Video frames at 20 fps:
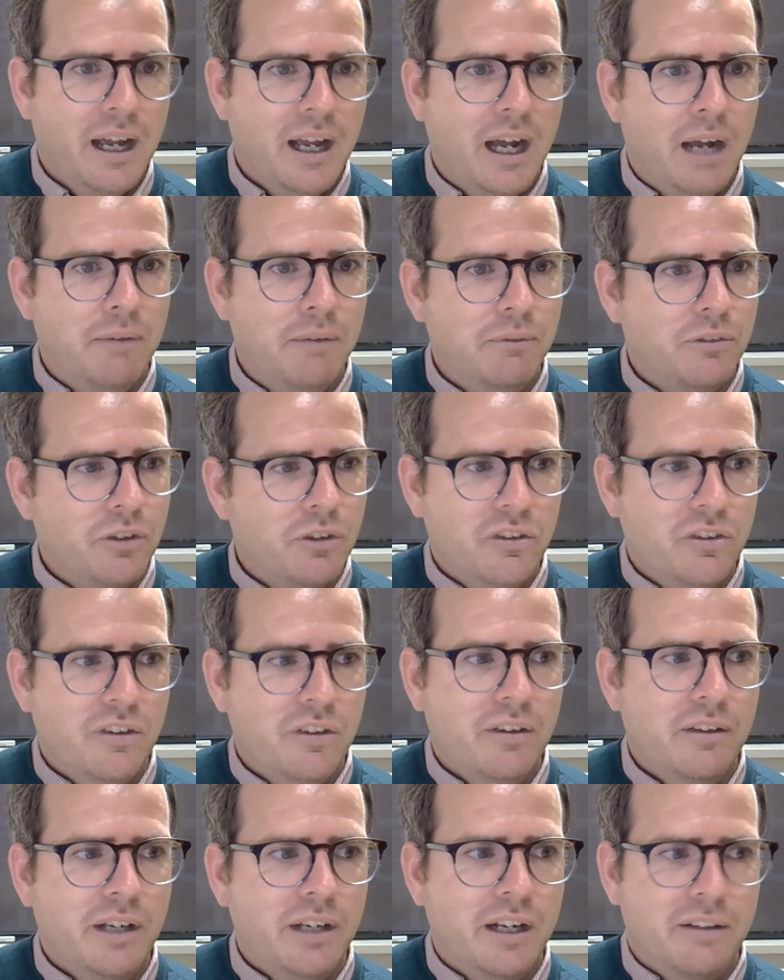Um,
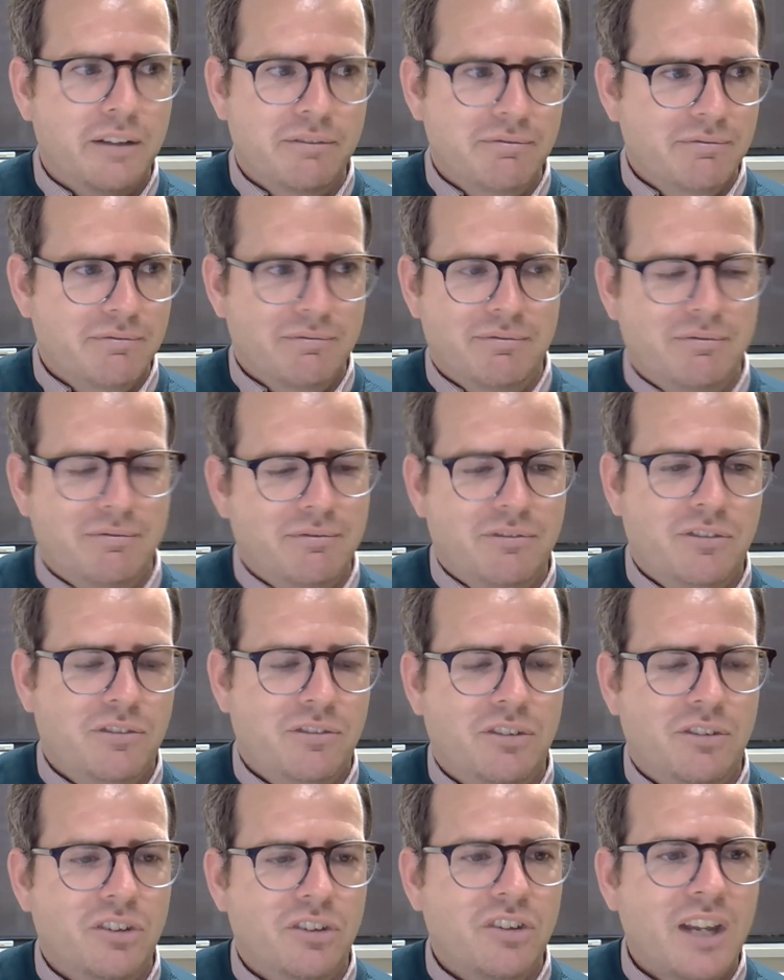just you know,
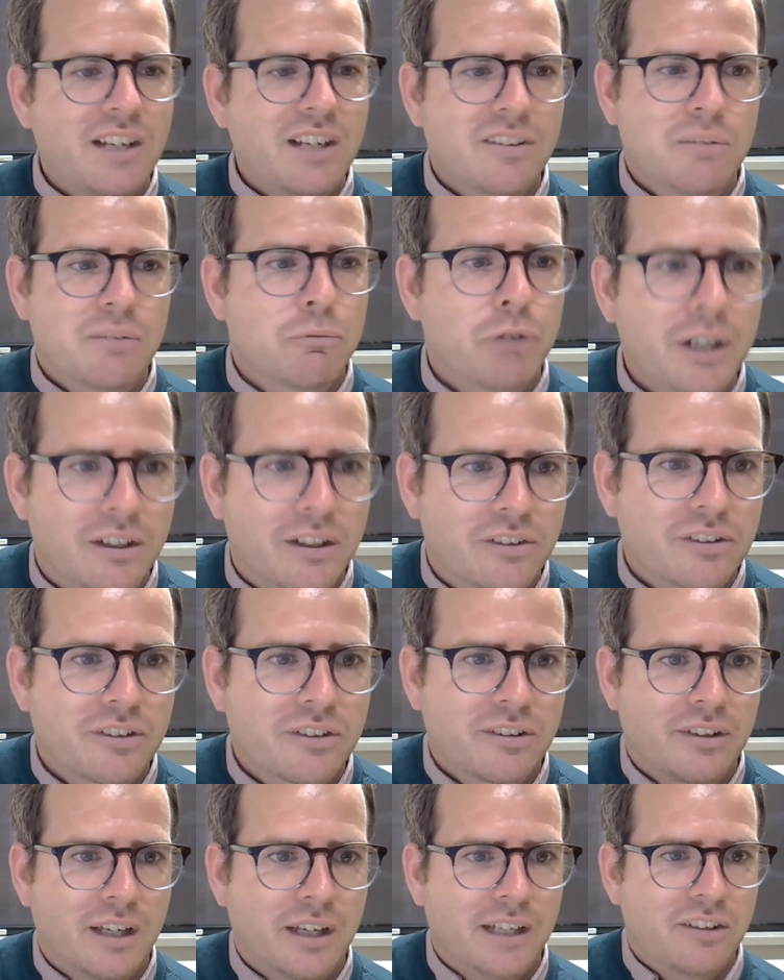just take some
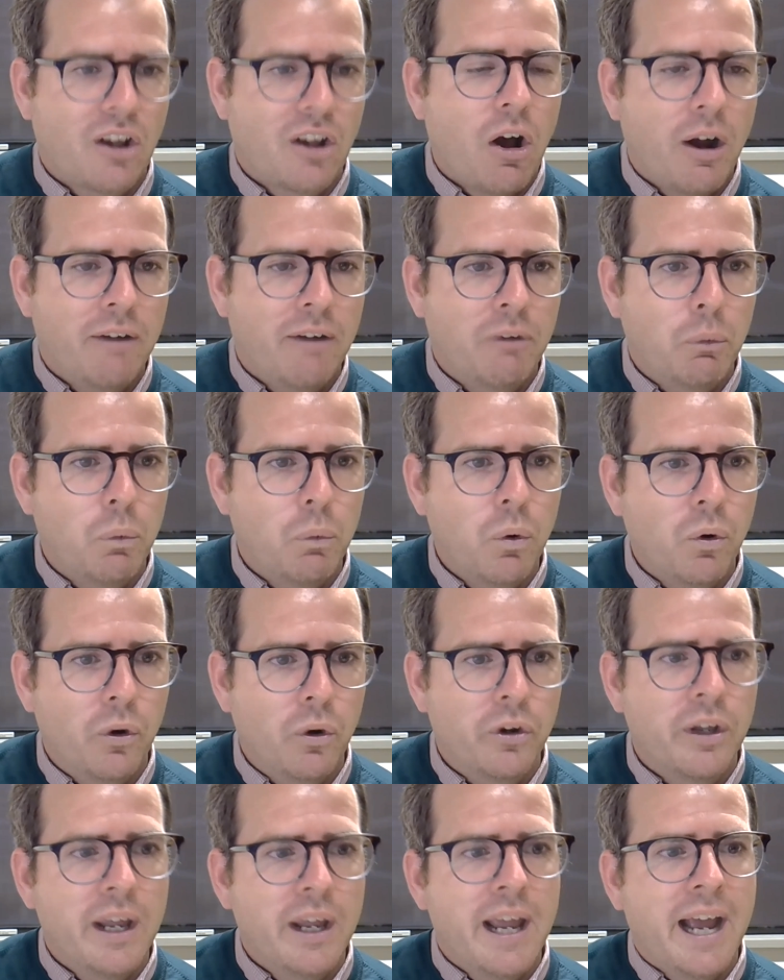risks. It's high
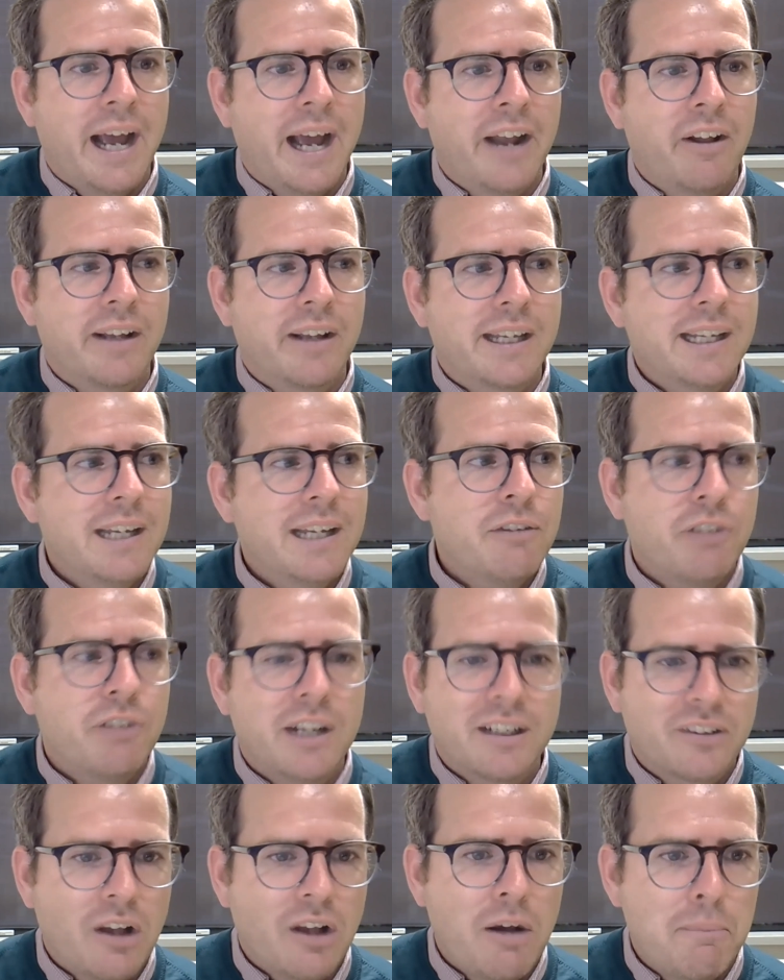reward. And I can give an
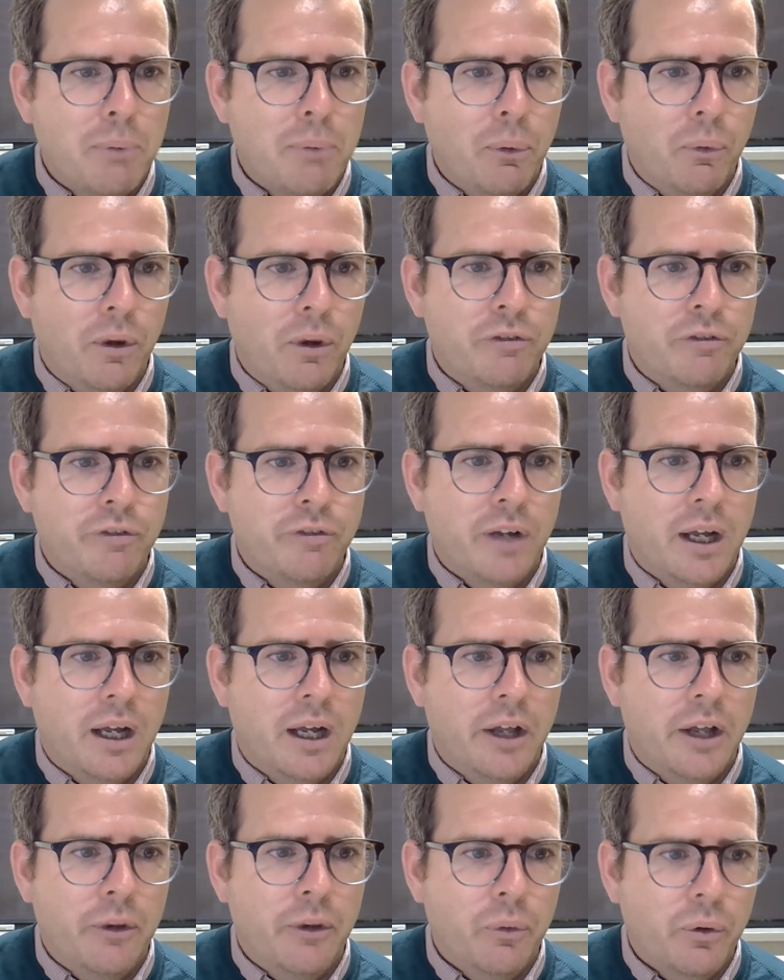example of
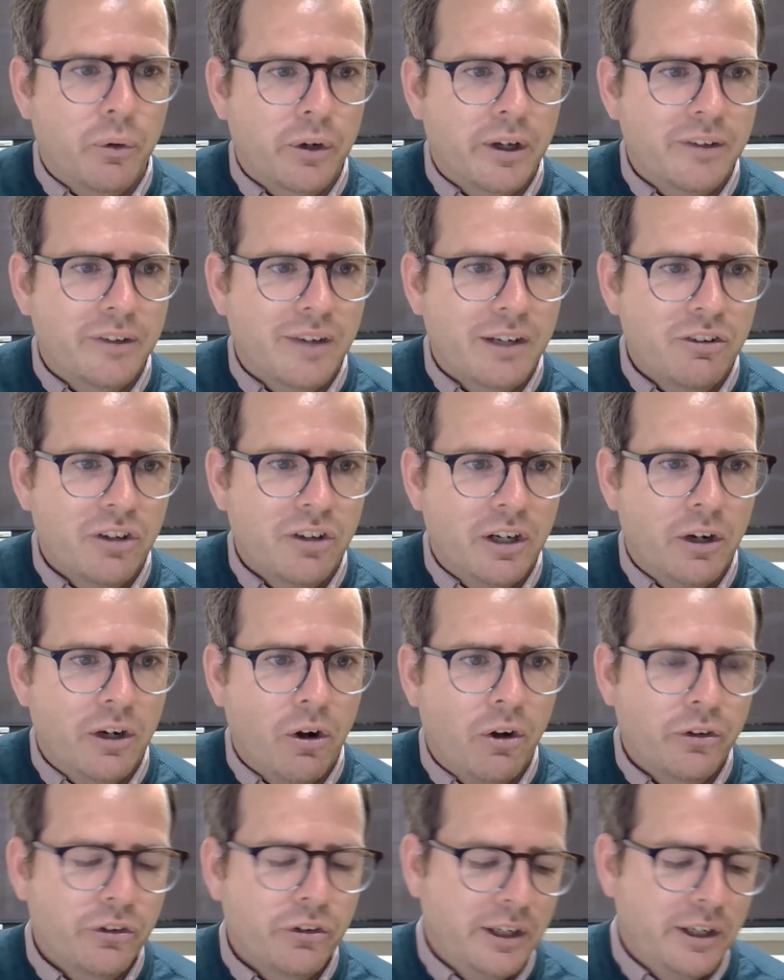uh, an organization in
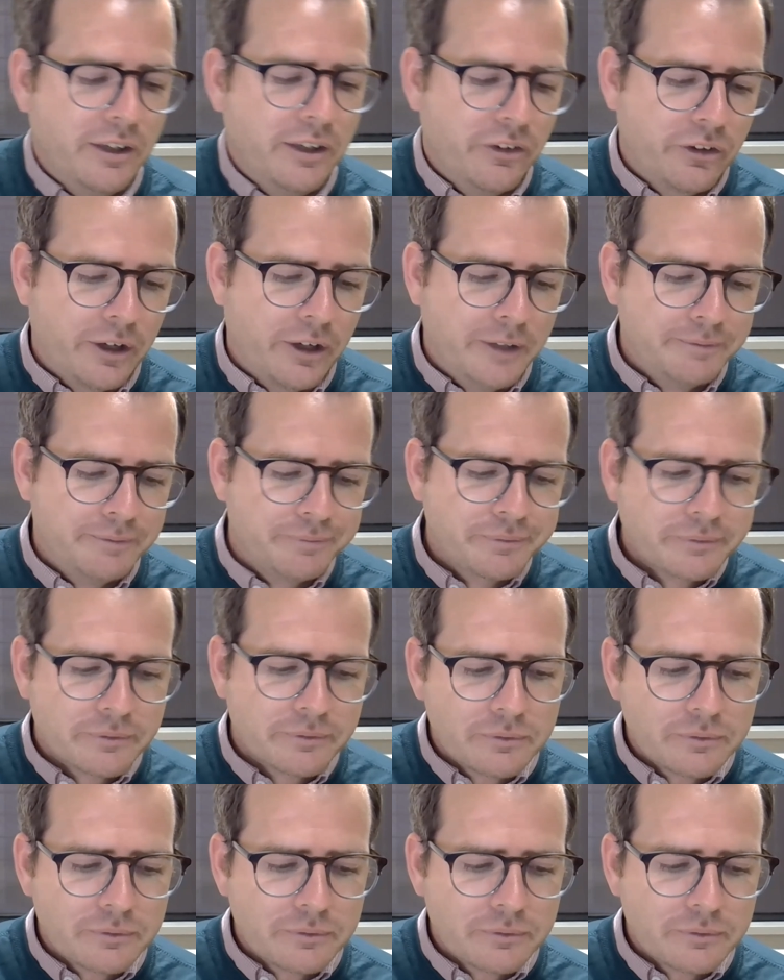Austin. So